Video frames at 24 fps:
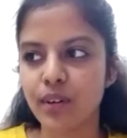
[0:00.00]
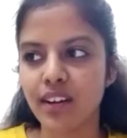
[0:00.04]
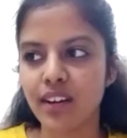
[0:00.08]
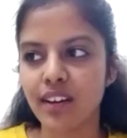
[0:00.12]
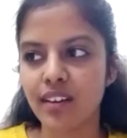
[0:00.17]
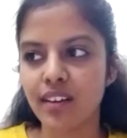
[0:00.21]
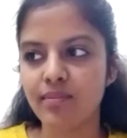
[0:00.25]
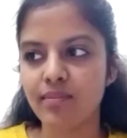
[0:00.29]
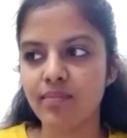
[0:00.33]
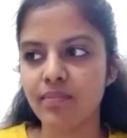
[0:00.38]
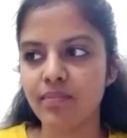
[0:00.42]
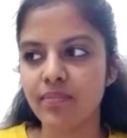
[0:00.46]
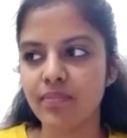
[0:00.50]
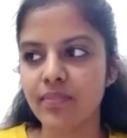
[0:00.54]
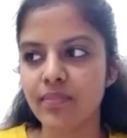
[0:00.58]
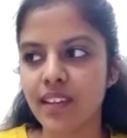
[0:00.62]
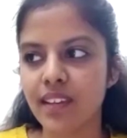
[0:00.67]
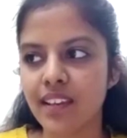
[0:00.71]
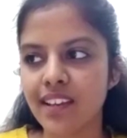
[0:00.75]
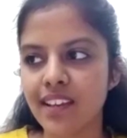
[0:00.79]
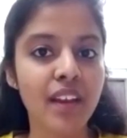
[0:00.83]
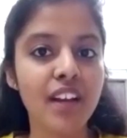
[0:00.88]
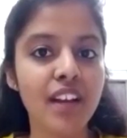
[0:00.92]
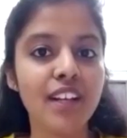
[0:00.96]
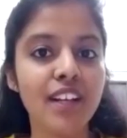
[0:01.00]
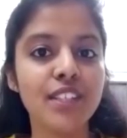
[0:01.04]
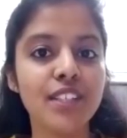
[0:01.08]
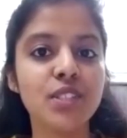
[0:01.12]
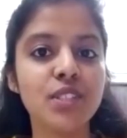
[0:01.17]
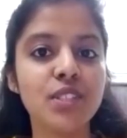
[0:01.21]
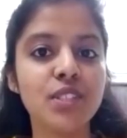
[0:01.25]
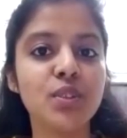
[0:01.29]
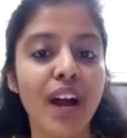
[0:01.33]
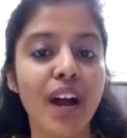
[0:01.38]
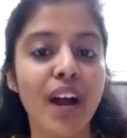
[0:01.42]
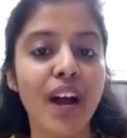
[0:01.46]
um,
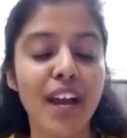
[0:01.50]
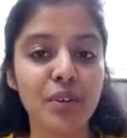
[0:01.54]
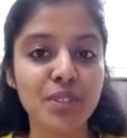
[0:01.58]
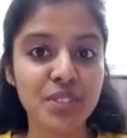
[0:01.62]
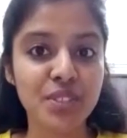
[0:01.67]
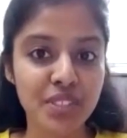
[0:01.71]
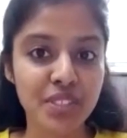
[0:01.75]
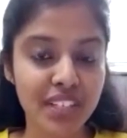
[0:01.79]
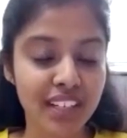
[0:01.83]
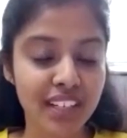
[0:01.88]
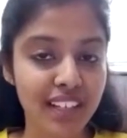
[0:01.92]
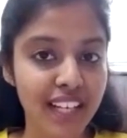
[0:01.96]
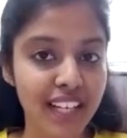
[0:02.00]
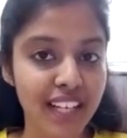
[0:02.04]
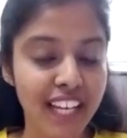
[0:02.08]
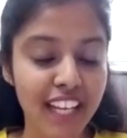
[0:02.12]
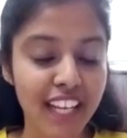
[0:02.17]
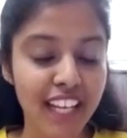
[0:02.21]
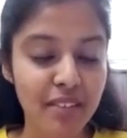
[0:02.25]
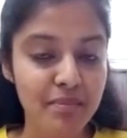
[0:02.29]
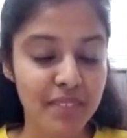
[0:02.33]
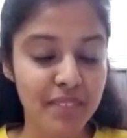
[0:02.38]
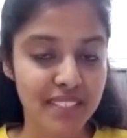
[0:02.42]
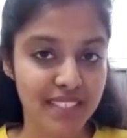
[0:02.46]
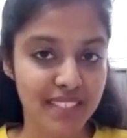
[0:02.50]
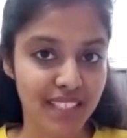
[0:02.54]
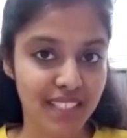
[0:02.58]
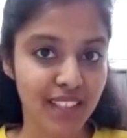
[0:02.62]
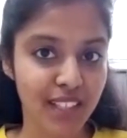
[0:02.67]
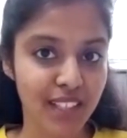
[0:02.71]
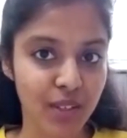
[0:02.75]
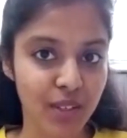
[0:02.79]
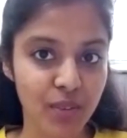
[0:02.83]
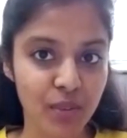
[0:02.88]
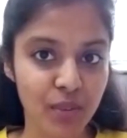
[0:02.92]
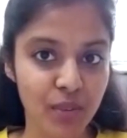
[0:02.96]
so I was really
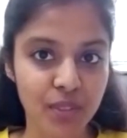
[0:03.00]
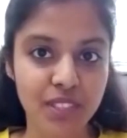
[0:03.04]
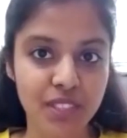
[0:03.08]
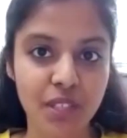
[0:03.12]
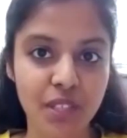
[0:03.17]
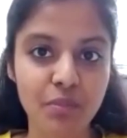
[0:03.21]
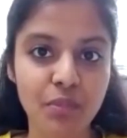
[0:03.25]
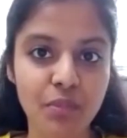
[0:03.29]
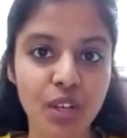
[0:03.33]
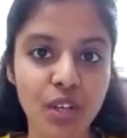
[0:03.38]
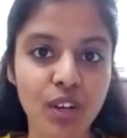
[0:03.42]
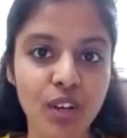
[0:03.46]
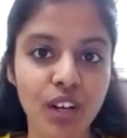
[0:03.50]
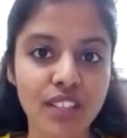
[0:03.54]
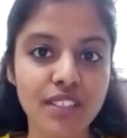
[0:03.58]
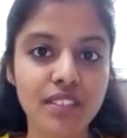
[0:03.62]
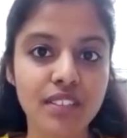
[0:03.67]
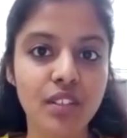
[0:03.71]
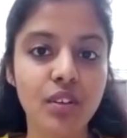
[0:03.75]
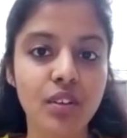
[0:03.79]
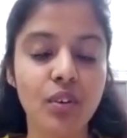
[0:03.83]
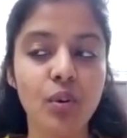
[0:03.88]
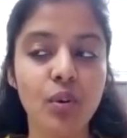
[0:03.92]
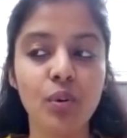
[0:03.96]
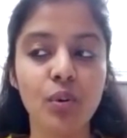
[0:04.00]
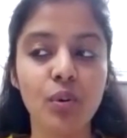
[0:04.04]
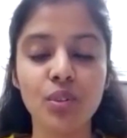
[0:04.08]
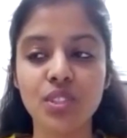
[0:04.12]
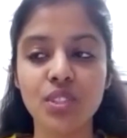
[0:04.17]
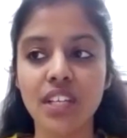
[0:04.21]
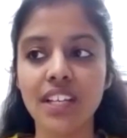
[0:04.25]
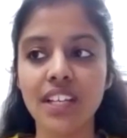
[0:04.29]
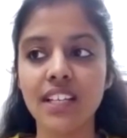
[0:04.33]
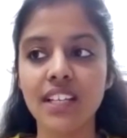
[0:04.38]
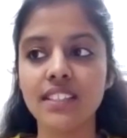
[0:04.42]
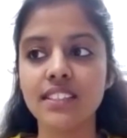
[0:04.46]
missing the coaching because
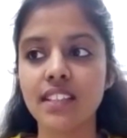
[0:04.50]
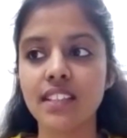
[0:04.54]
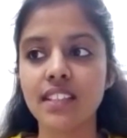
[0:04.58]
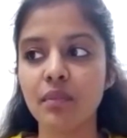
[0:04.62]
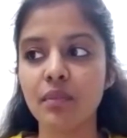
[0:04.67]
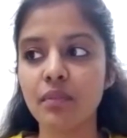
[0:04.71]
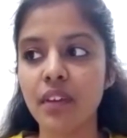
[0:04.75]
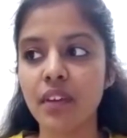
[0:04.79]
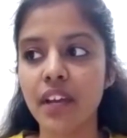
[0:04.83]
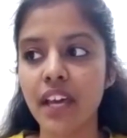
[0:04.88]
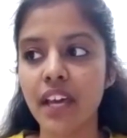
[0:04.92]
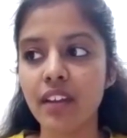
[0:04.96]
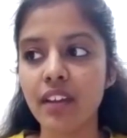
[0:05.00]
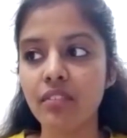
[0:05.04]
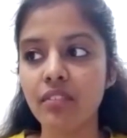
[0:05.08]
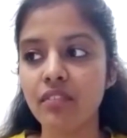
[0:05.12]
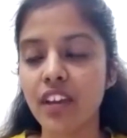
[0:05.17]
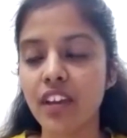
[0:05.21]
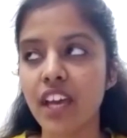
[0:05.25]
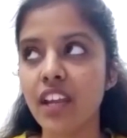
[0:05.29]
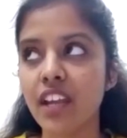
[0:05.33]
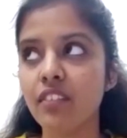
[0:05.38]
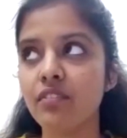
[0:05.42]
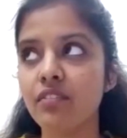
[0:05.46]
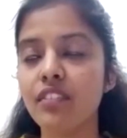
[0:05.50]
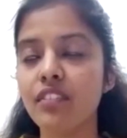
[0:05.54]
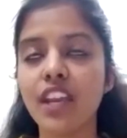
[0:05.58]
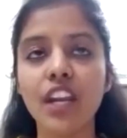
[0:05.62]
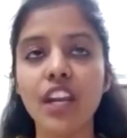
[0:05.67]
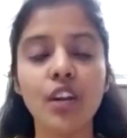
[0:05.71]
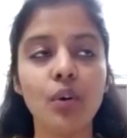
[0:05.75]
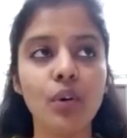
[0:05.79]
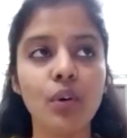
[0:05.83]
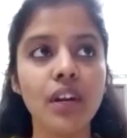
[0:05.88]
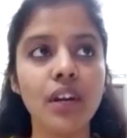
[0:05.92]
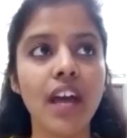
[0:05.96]
coaching is somewhere where we
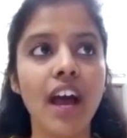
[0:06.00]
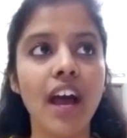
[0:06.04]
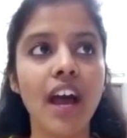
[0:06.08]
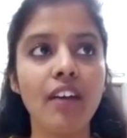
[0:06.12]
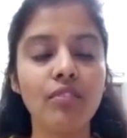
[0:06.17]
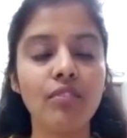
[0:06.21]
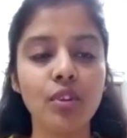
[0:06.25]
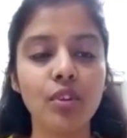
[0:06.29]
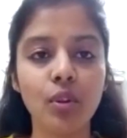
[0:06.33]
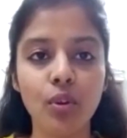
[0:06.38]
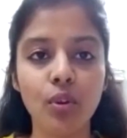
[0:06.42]
don't have to